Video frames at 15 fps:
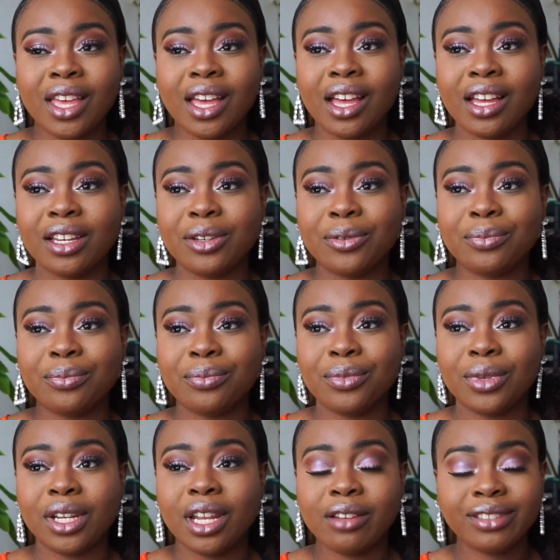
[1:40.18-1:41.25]
um,
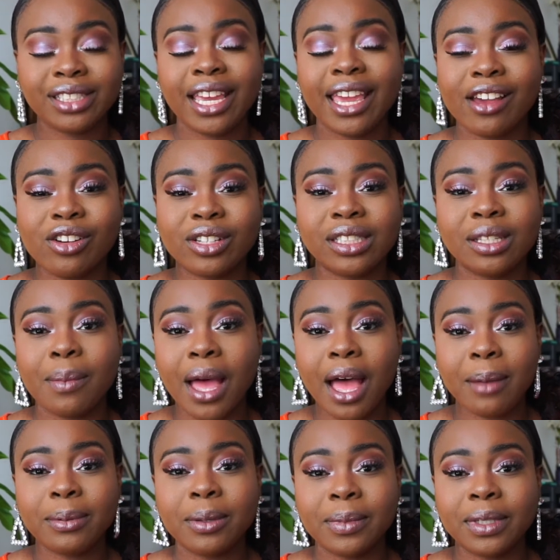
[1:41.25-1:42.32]
love to hang on to my
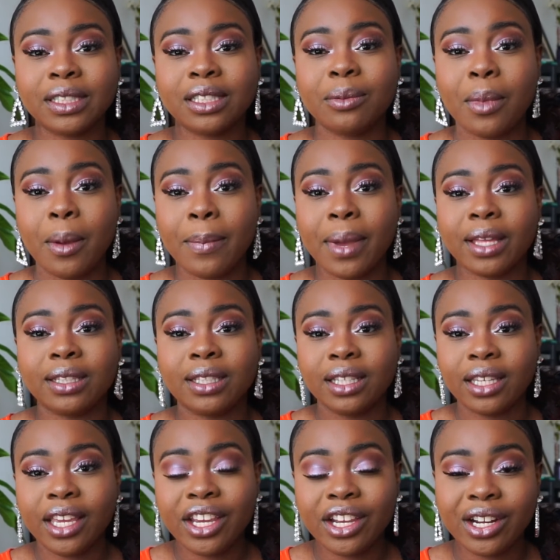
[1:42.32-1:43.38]
optimism about the
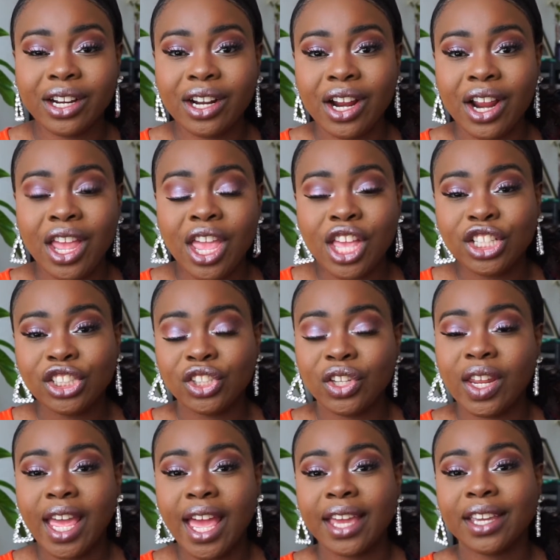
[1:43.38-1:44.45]
year, so
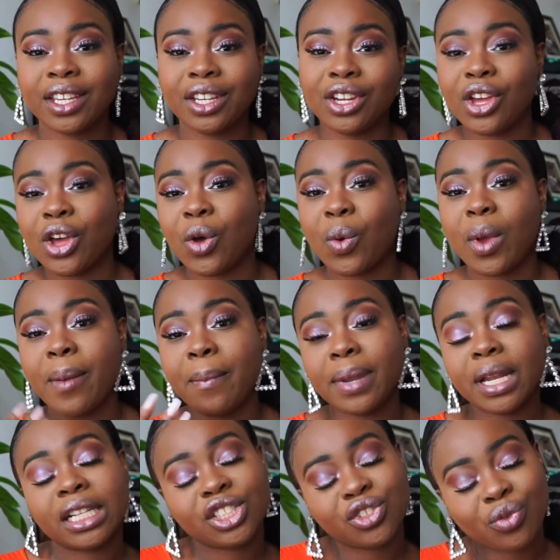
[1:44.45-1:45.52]
that I can go and
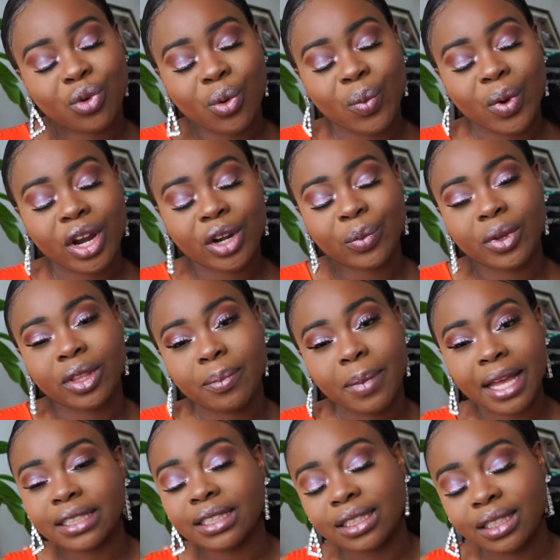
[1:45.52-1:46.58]
plunge forward with
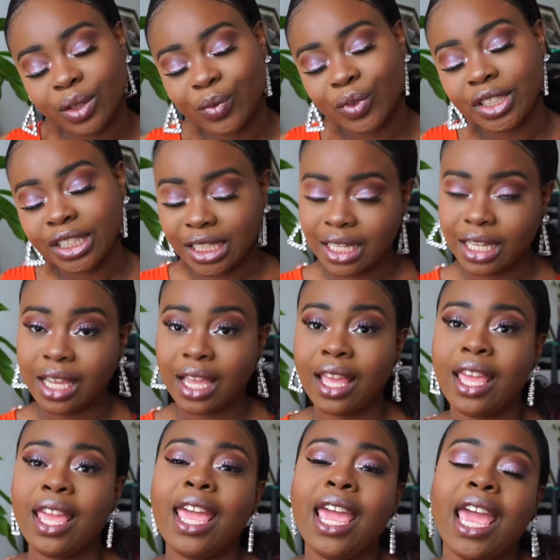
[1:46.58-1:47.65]
positivity
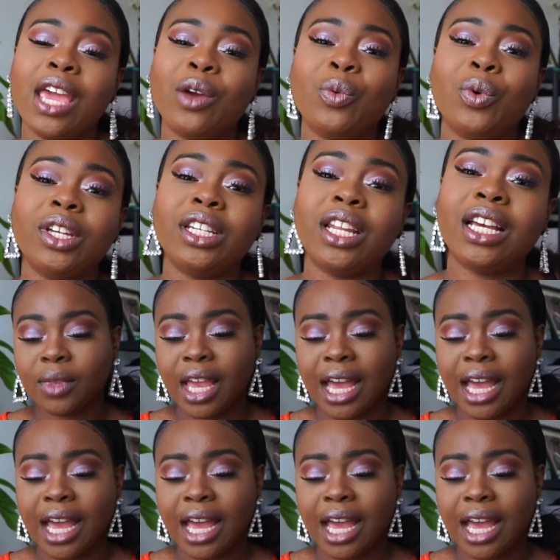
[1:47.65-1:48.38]
and whatnot.